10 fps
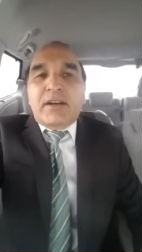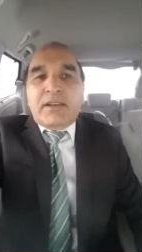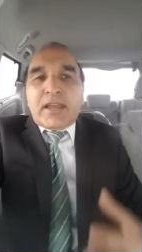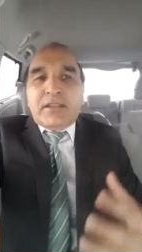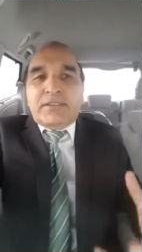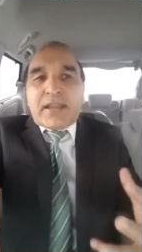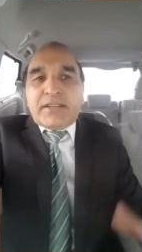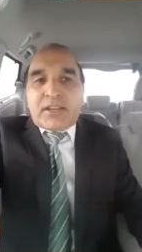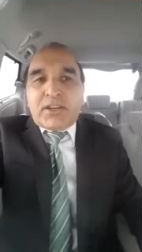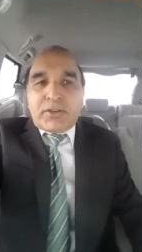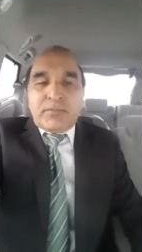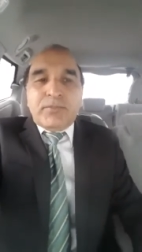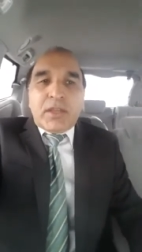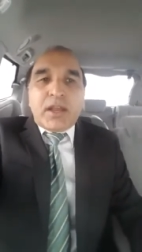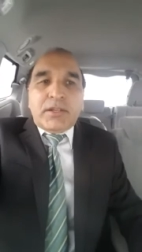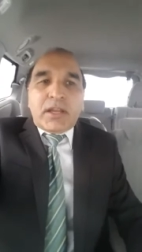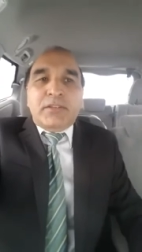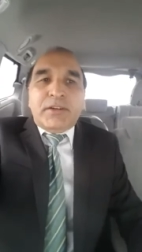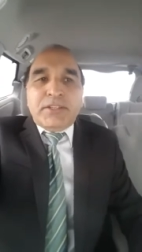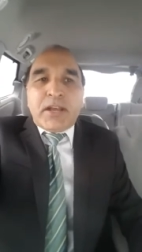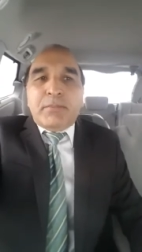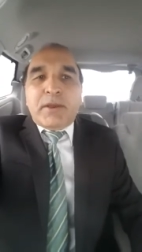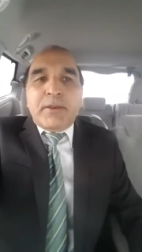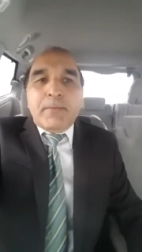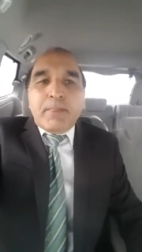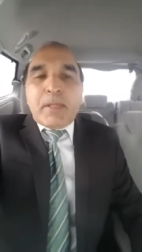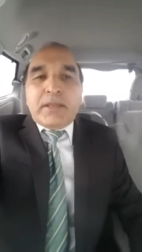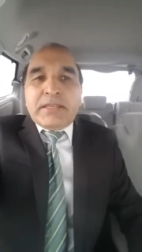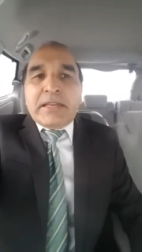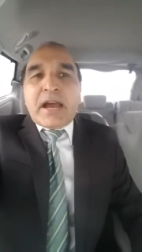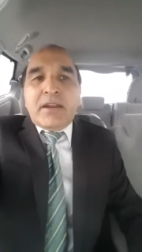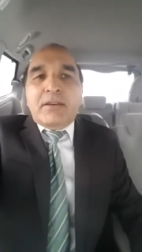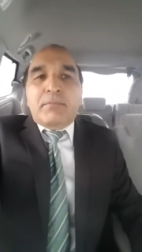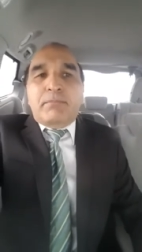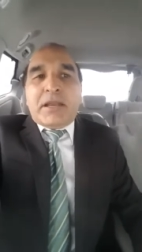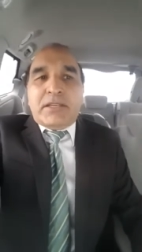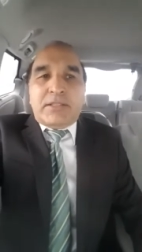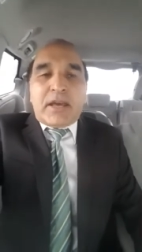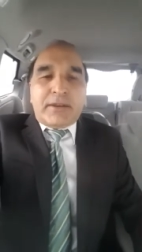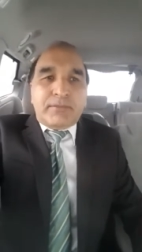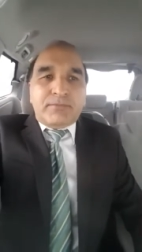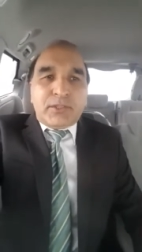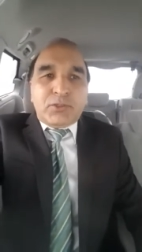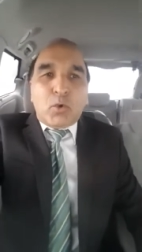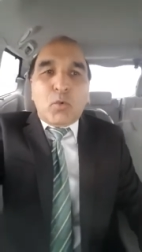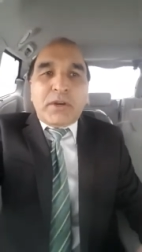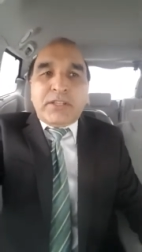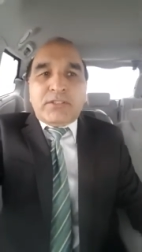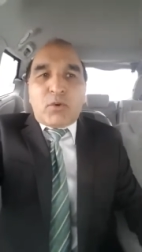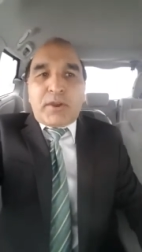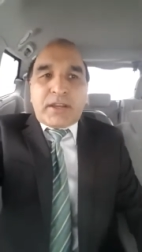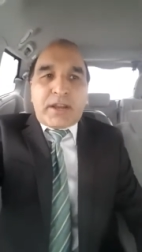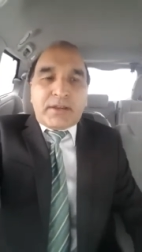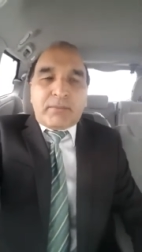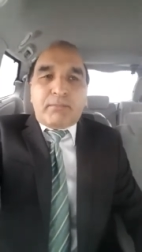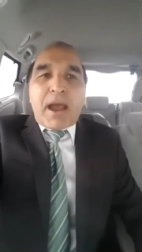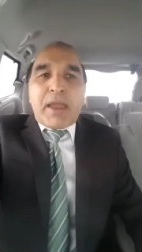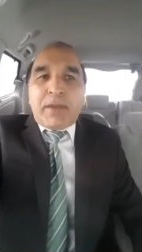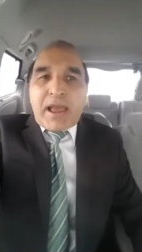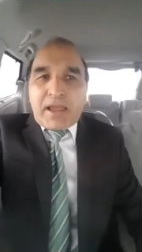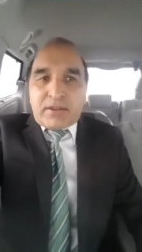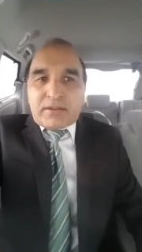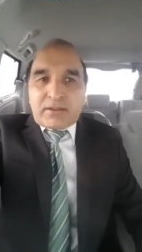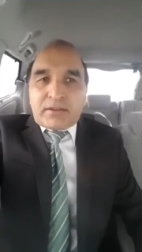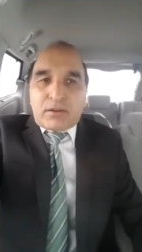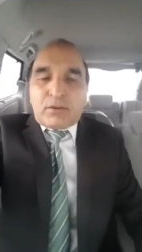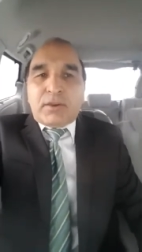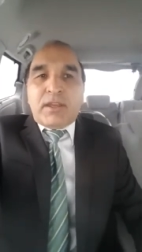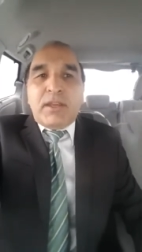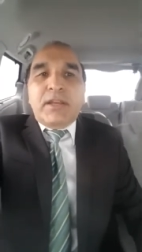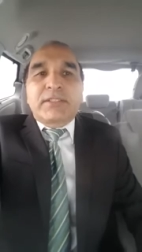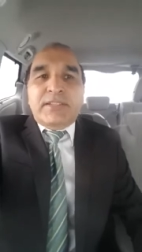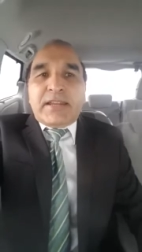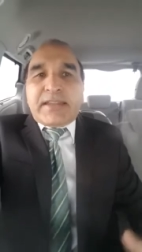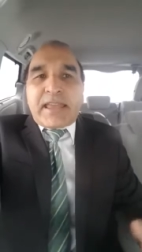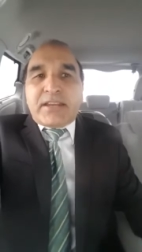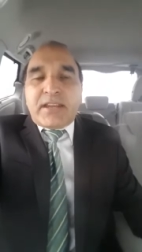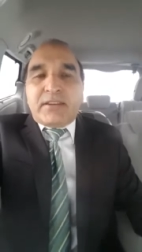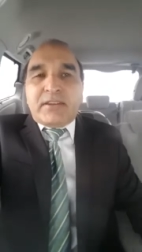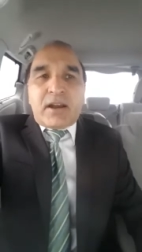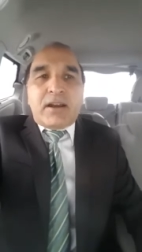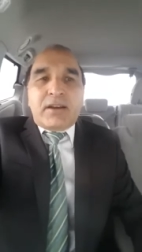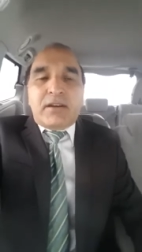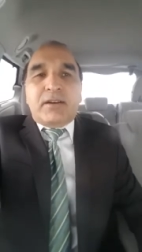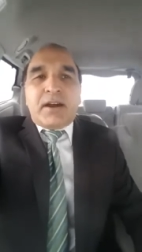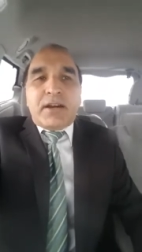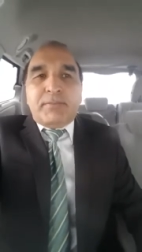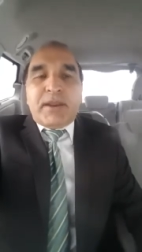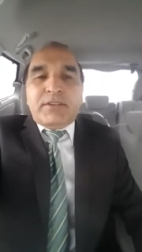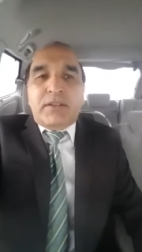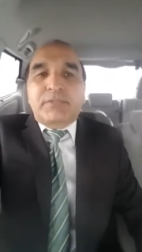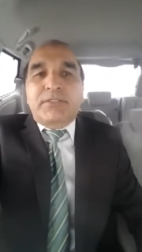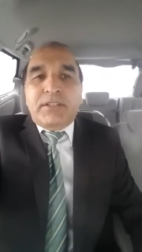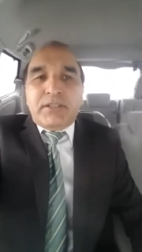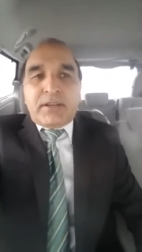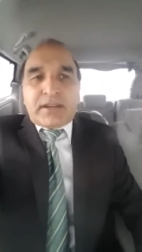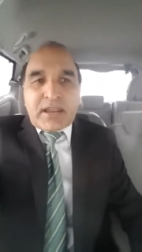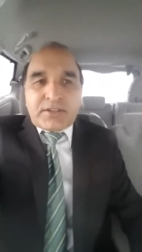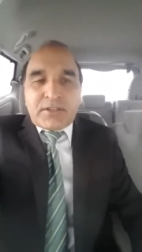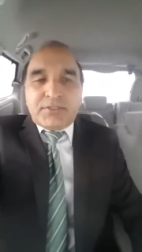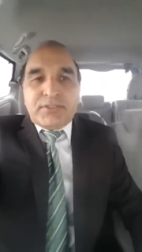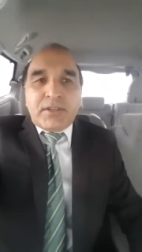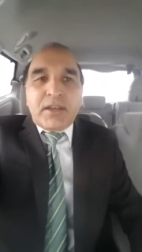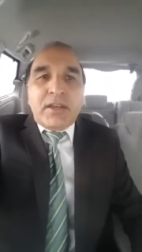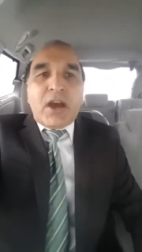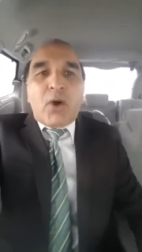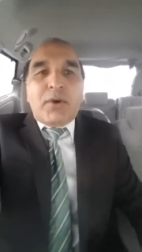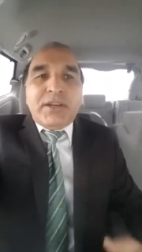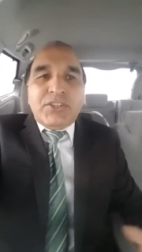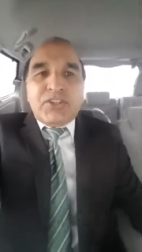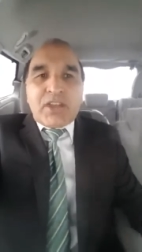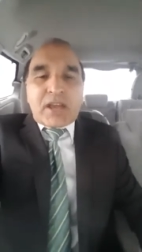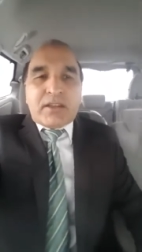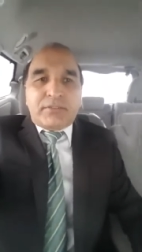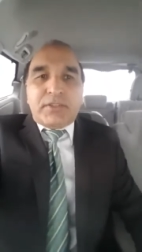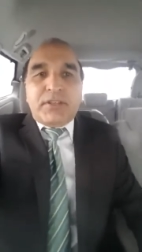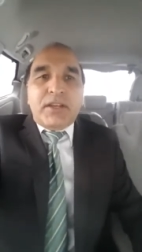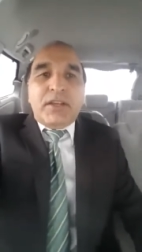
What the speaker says: like technically. Now, for example, Iran, Pakistan. So what is going on? Pipeline, okay, sectarian aspect of the relations, our geography,